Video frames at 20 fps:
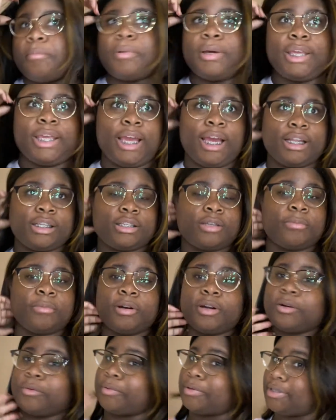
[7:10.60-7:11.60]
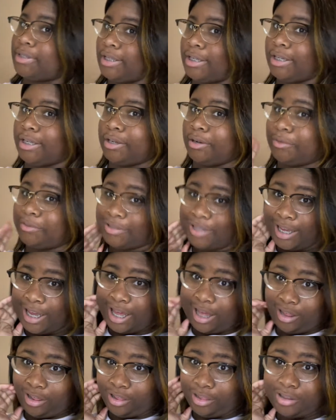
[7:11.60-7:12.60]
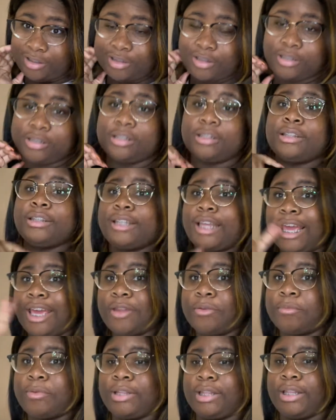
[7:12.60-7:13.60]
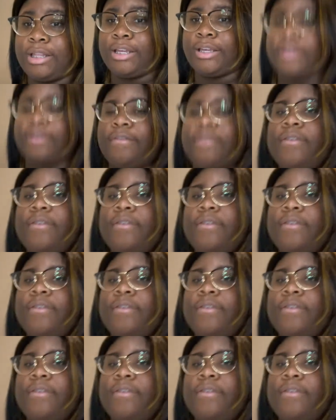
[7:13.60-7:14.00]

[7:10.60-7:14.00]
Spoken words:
but yet tomorrow we're staying in a hotel and then we leave.